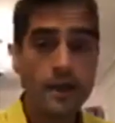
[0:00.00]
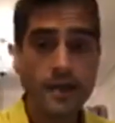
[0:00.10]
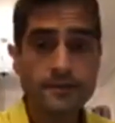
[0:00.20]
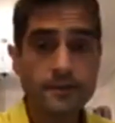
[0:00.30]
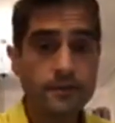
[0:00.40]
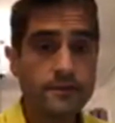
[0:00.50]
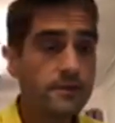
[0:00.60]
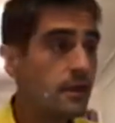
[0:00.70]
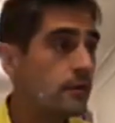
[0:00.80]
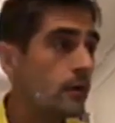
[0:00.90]
Excellent.
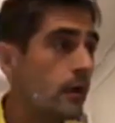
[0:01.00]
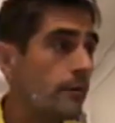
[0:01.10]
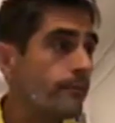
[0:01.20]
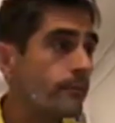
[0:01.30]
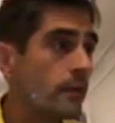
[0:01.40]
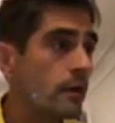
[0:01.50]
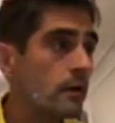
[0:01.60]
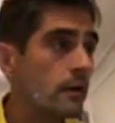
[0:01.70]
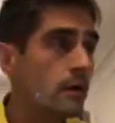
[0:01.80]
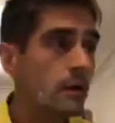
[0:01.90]
So,
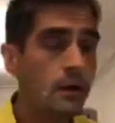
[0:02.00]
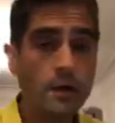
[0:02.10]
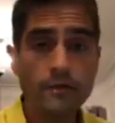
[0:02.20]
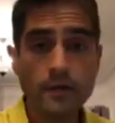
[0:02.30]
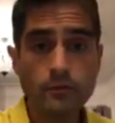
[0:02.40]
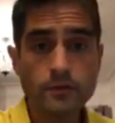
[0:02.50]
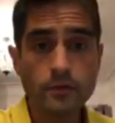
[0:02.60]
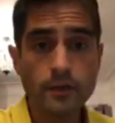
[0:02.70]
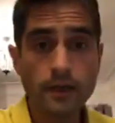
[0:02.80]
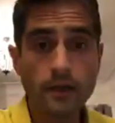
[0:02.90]
if anyone's
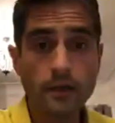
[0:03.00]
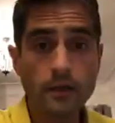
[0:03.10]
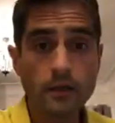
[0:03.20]
got any